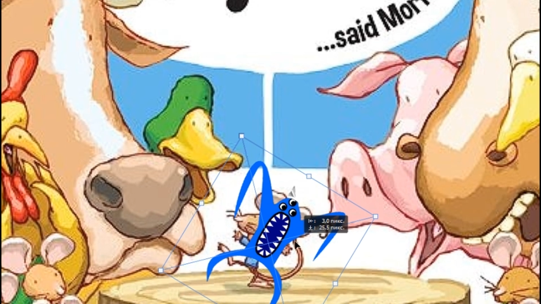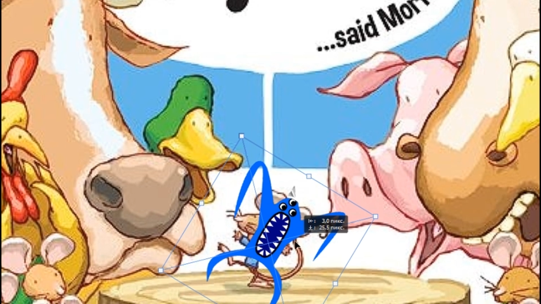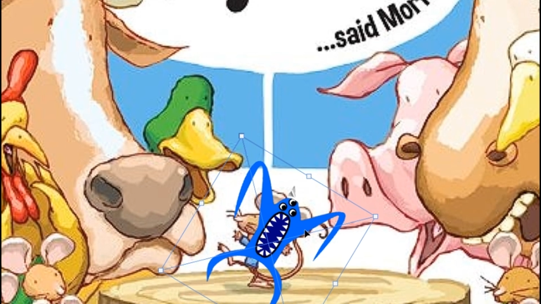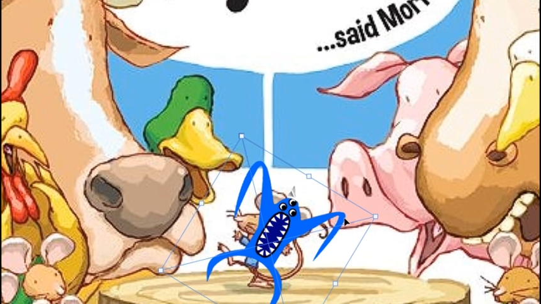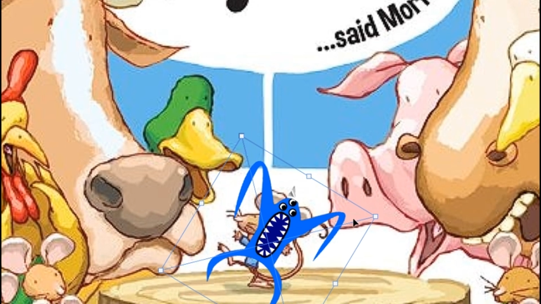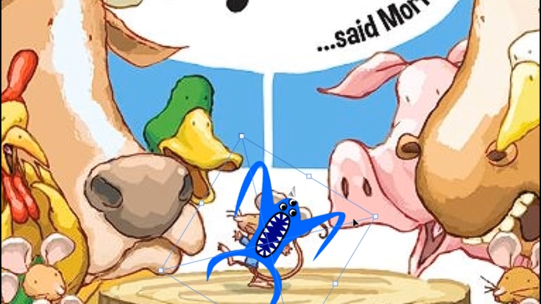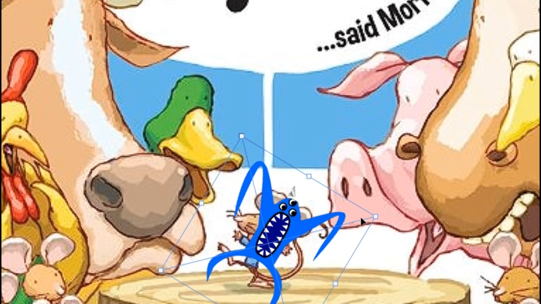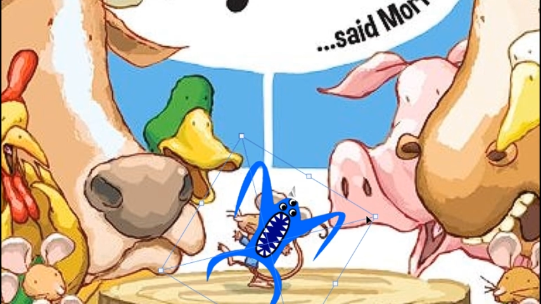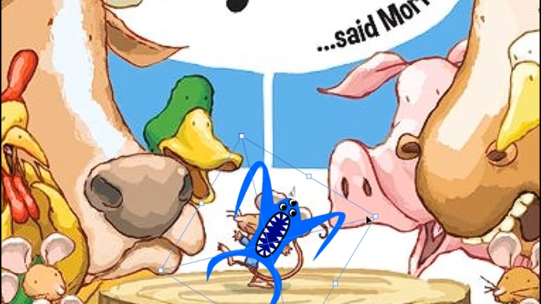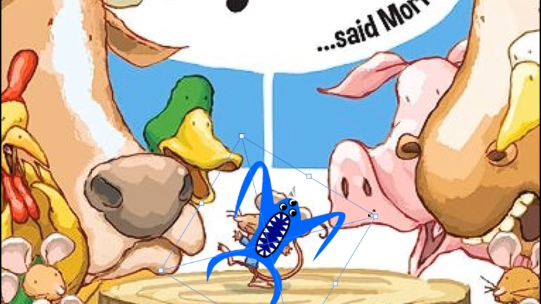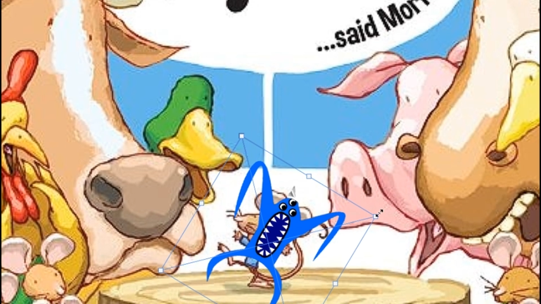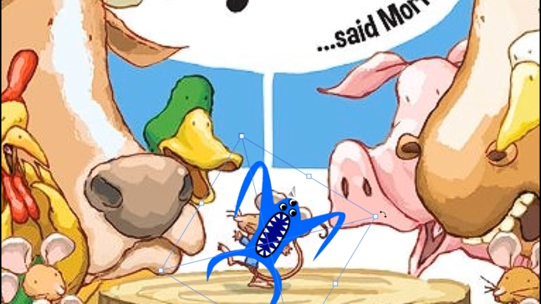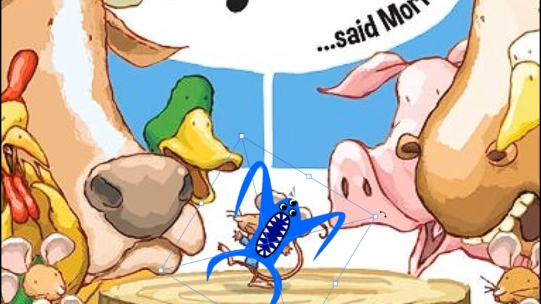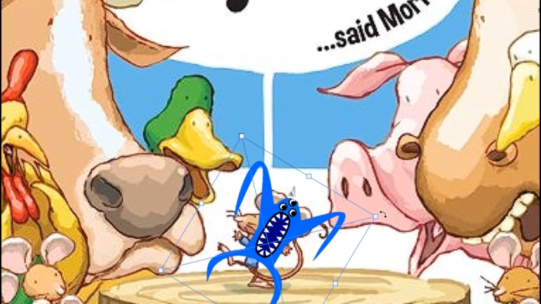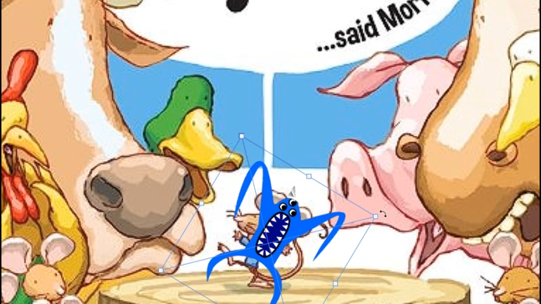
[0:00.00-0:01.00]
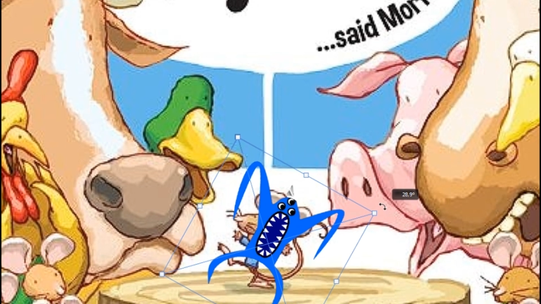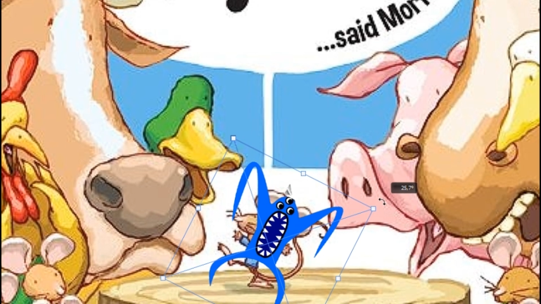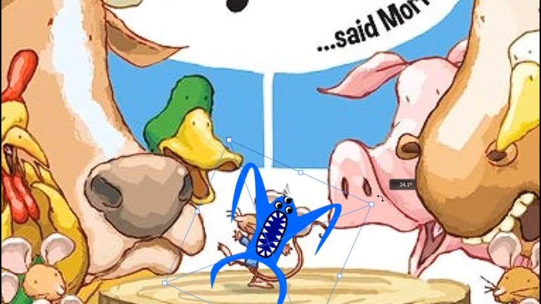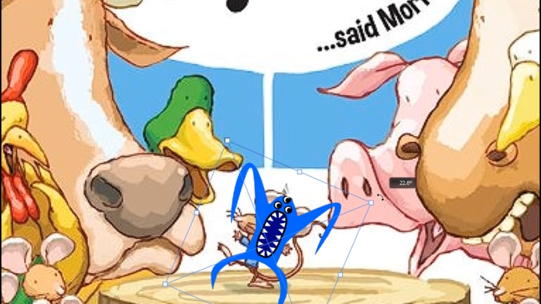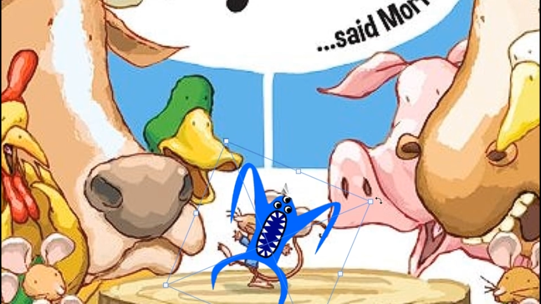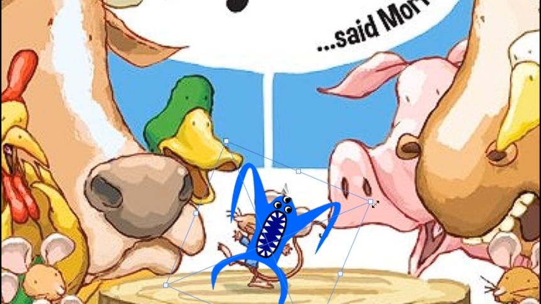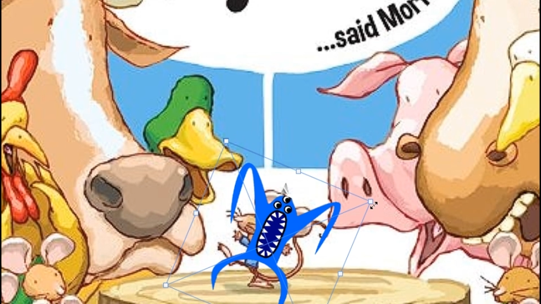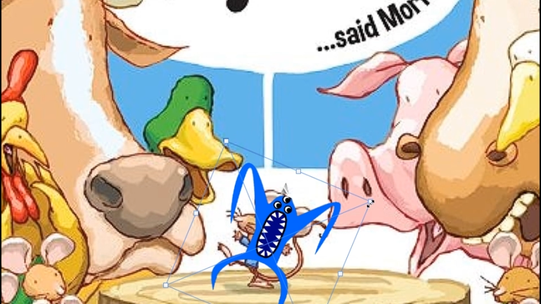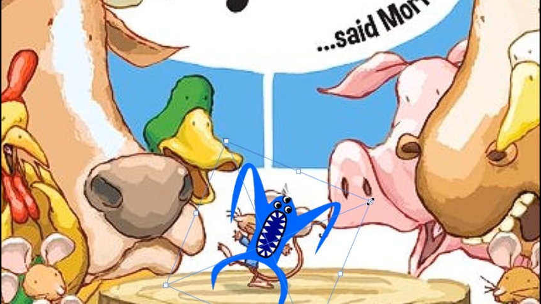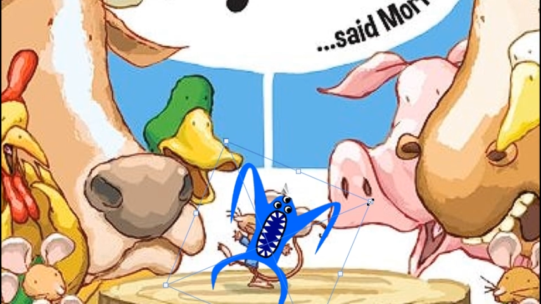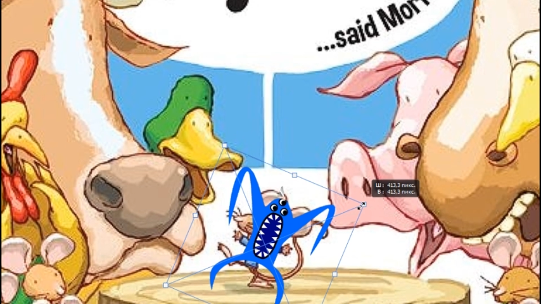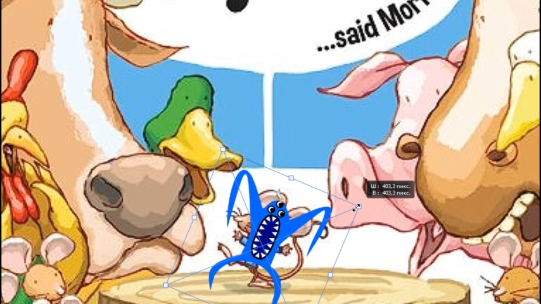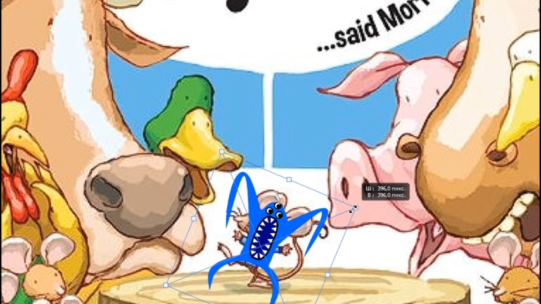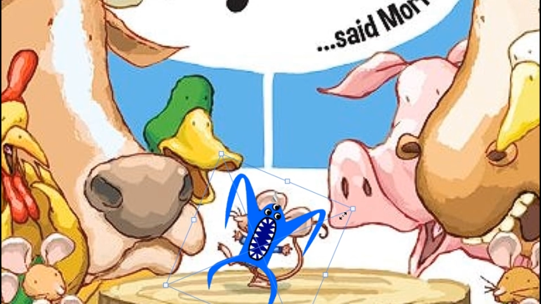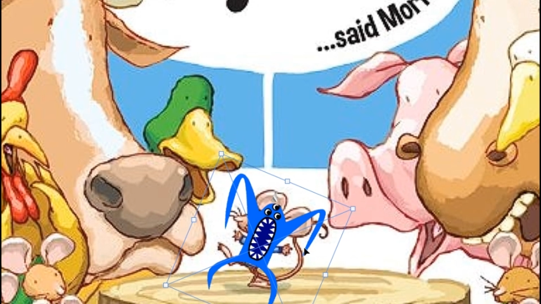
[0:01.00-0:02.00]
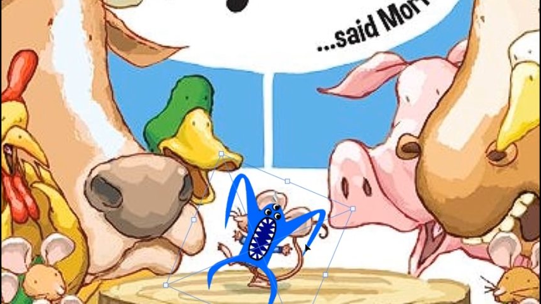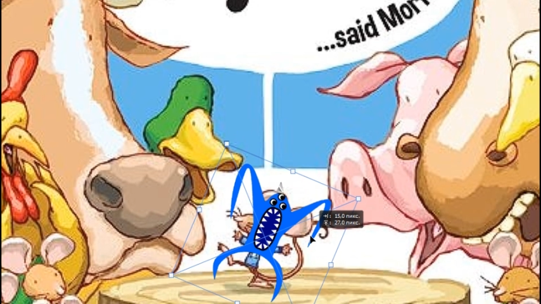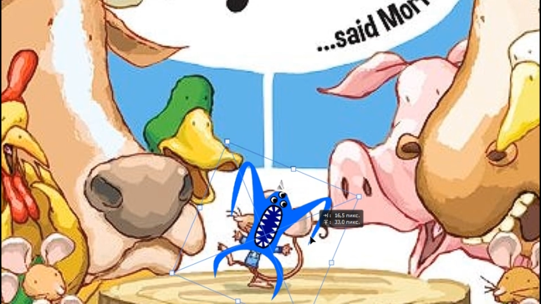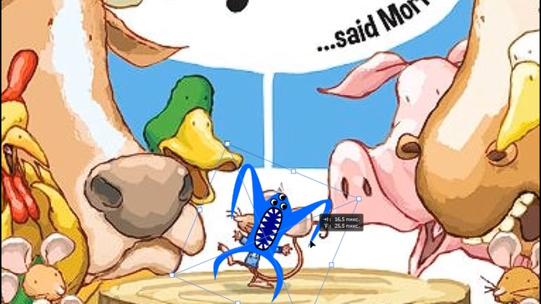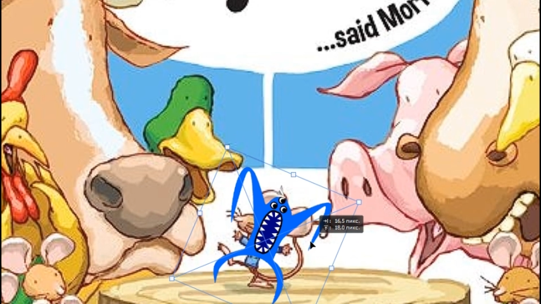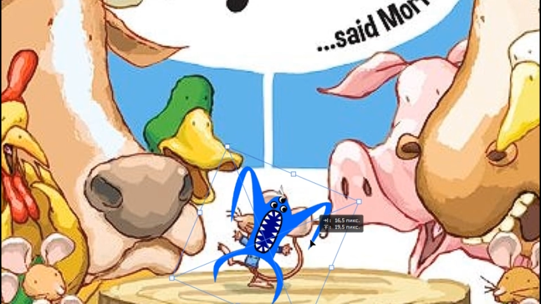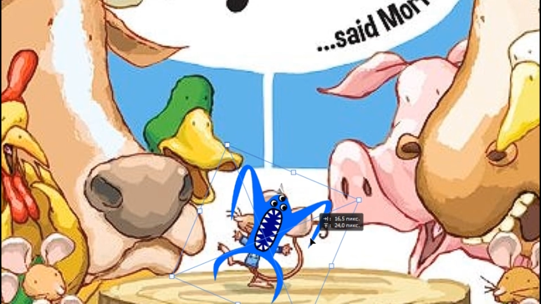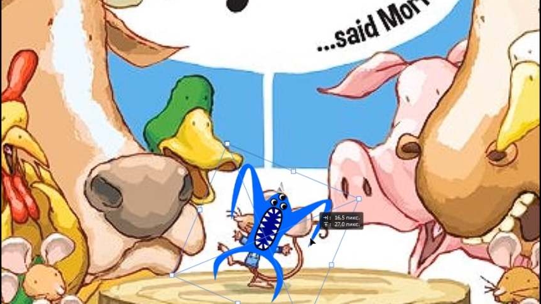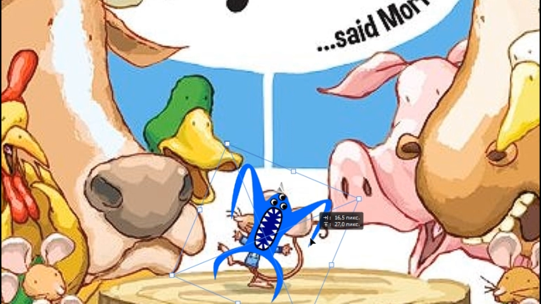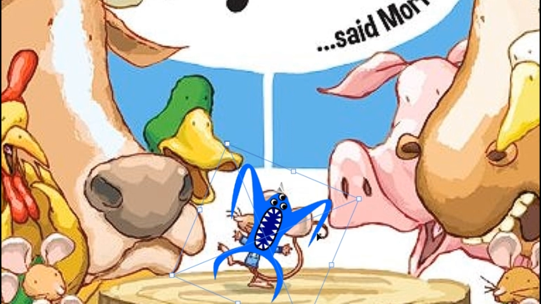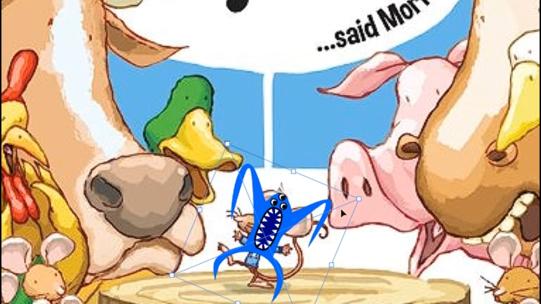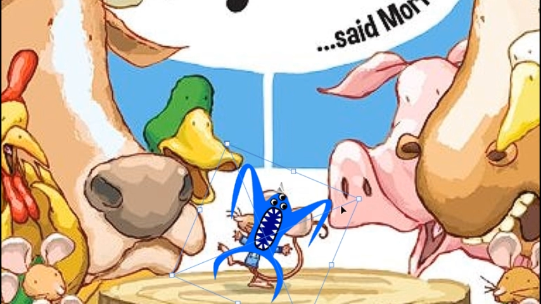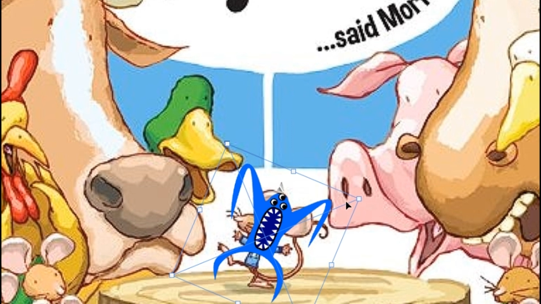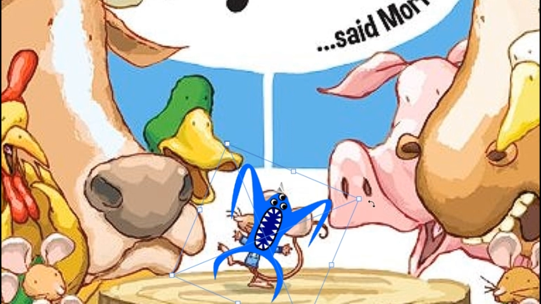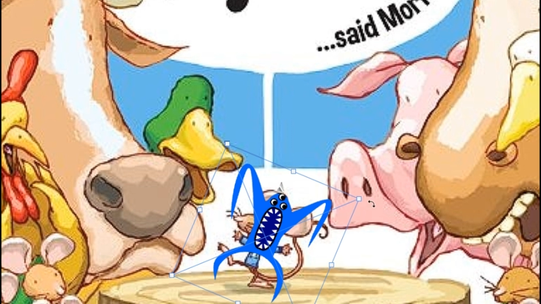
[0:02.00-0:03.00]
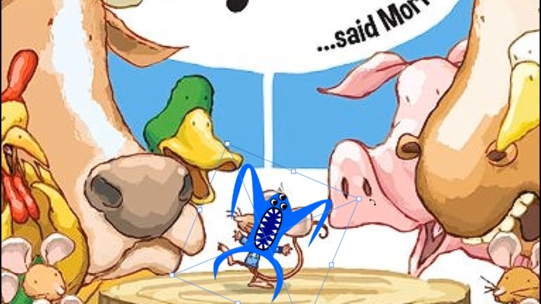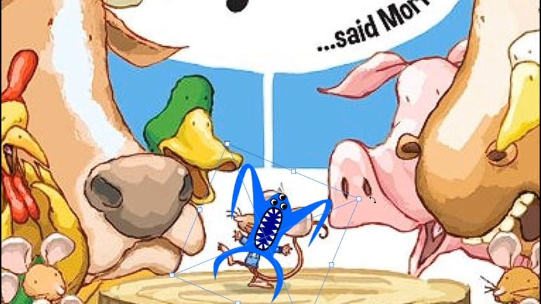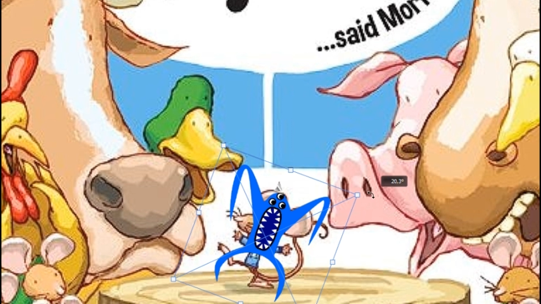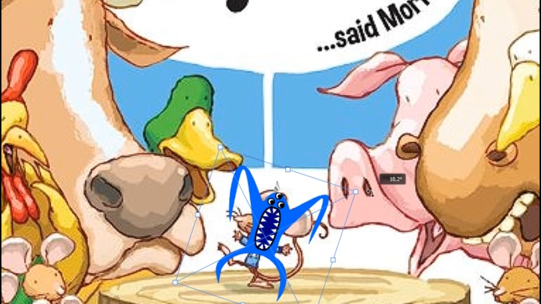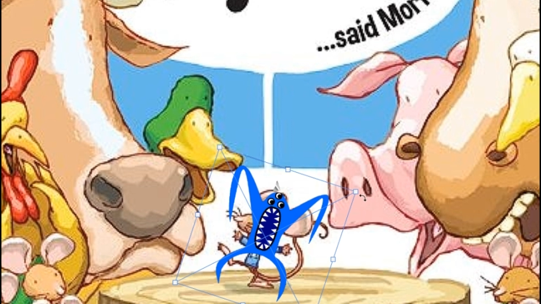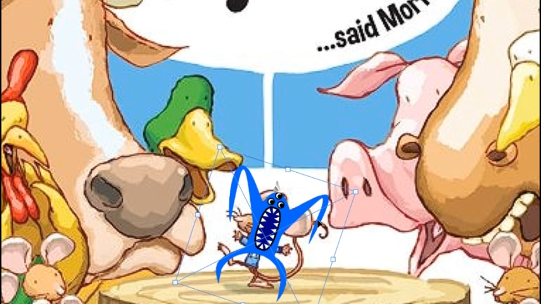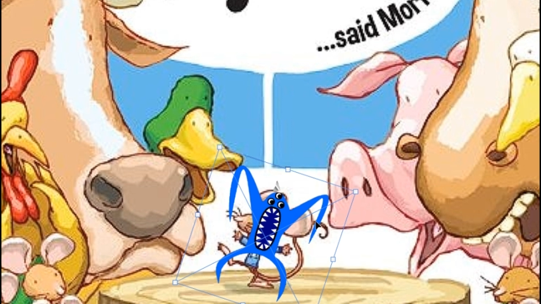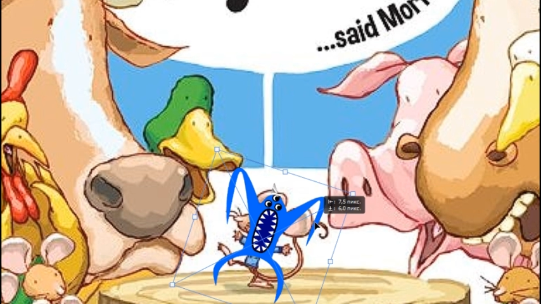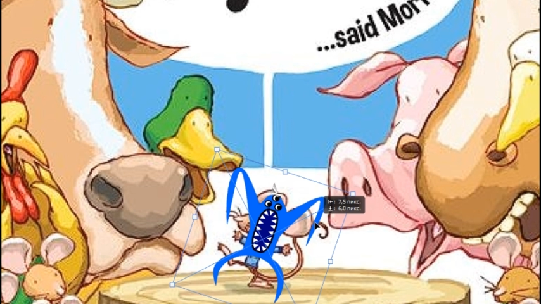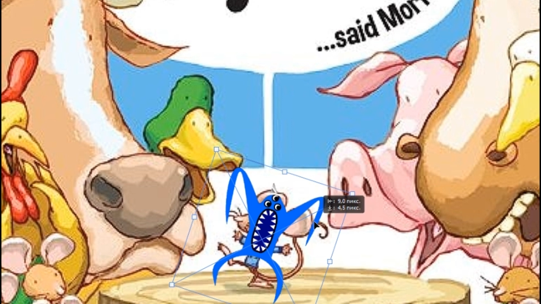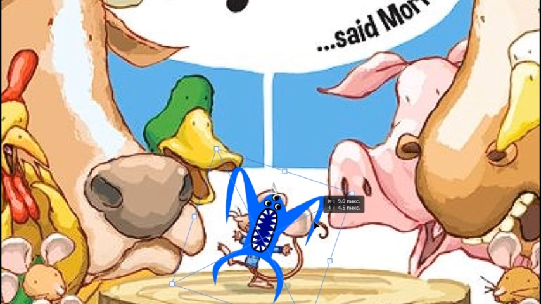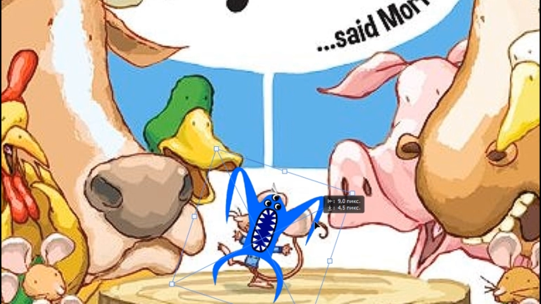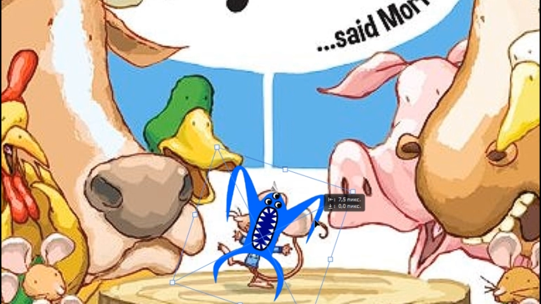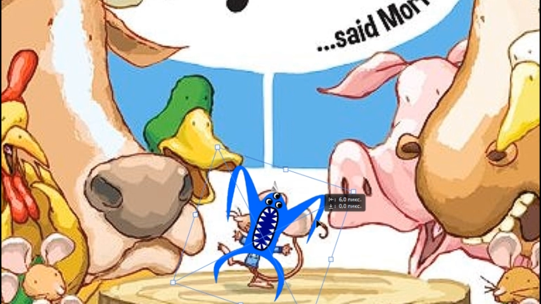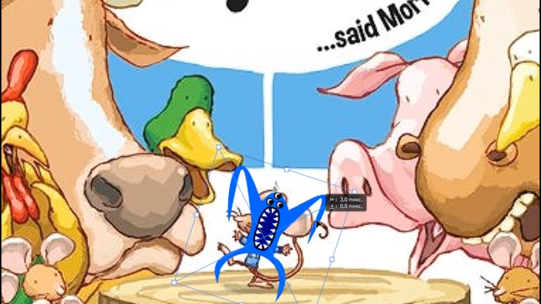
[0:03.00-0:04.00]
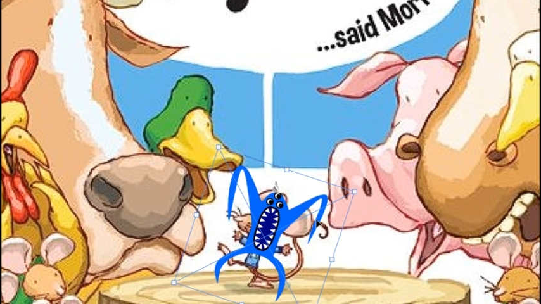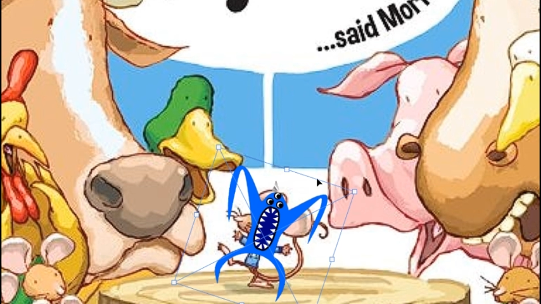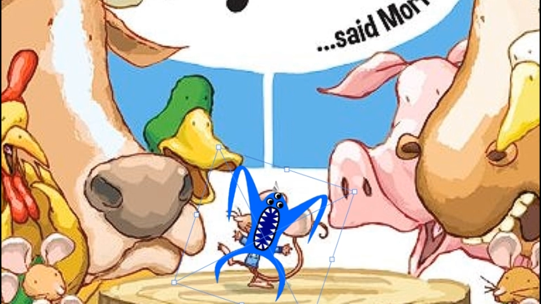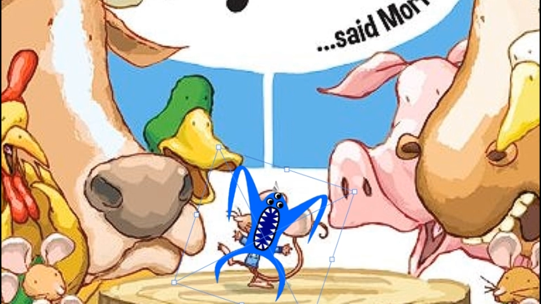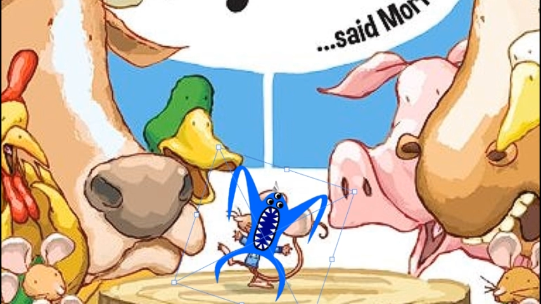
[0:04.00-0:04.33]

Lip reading: Nobody's mouth can be seen.